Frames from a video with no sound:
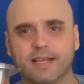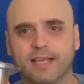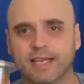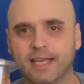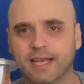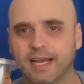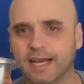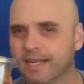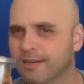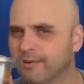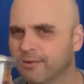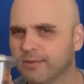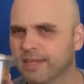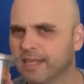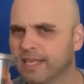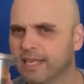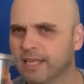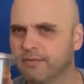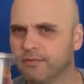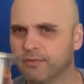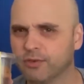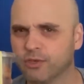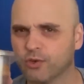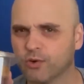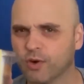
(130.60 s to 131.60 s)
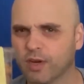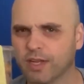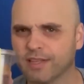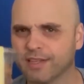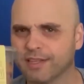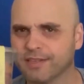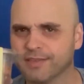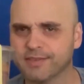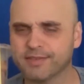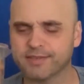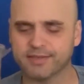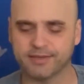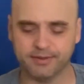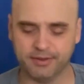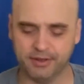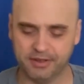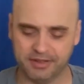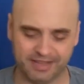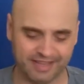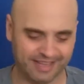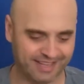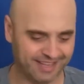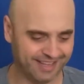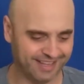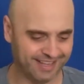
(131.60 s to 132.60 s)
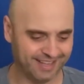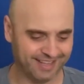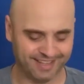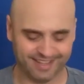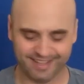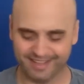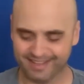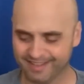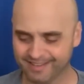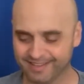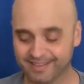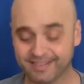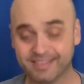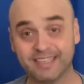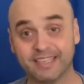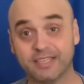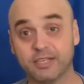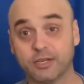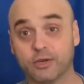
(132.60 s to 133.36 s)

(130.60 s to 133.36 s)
I don't think he even tried these. So let's get to